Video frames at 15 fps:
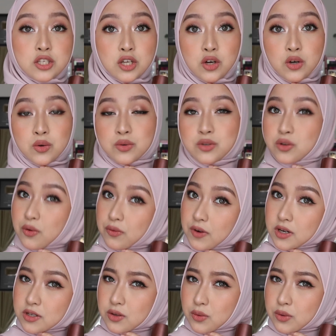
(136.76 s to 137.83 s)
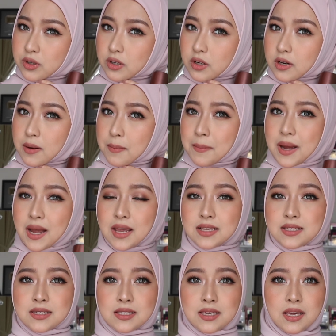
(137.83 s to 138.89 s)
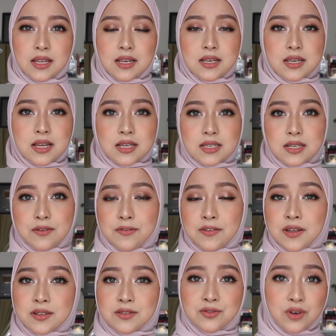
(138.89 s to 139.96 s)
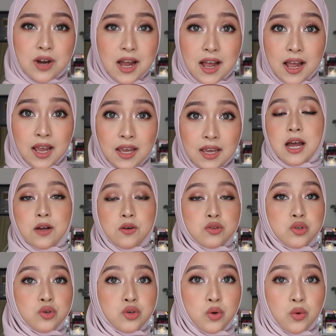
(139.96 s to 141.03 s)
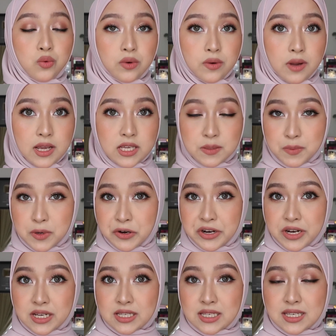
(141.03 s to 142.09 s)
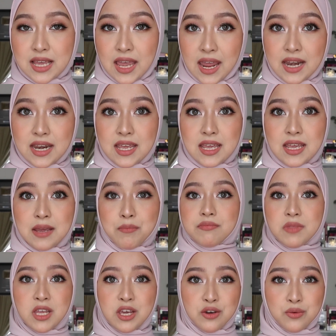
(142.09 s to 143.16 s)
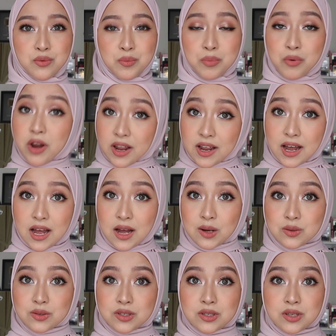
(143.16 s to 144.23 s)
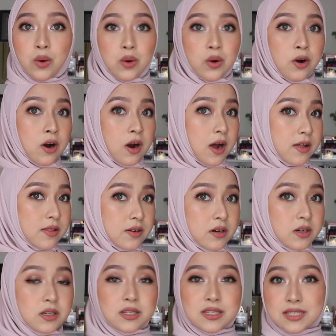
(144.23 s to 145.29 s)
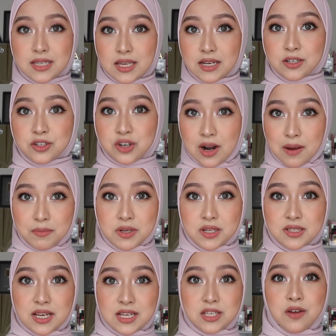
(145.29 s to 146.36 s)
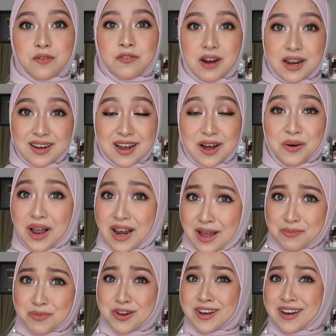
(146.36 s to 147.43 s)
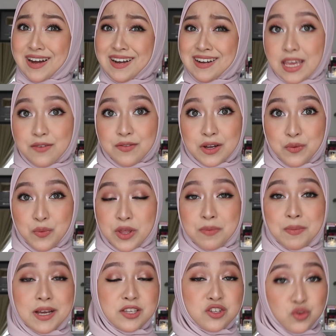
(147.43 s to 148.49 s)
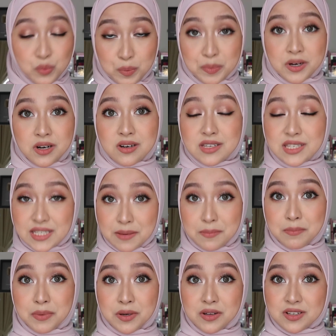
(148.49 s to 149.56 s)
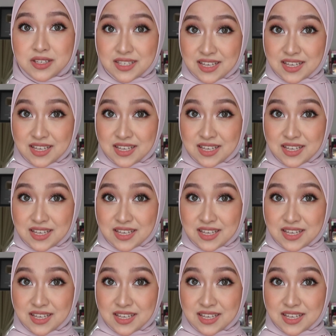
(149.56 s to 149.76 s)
So far so good. My skin doesn't feel dry. I also don't experience any new breakouts or other skin troubles as of right now, alhamdulillah, even with my super simple